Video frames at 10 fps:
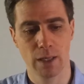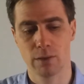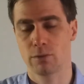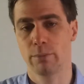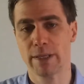
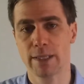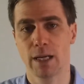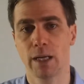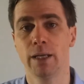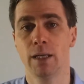So
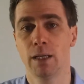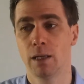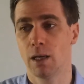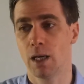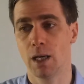basically,
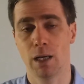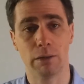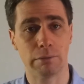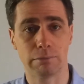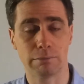
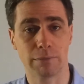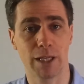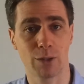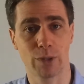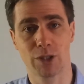
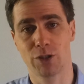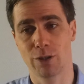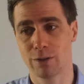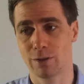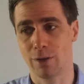that was
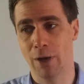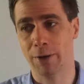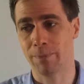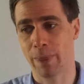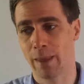just a
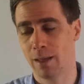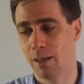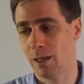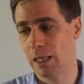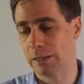
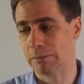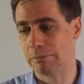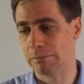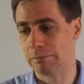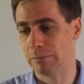
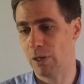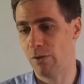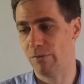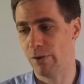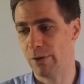
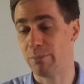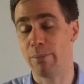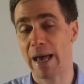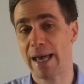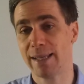very
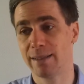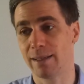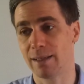bad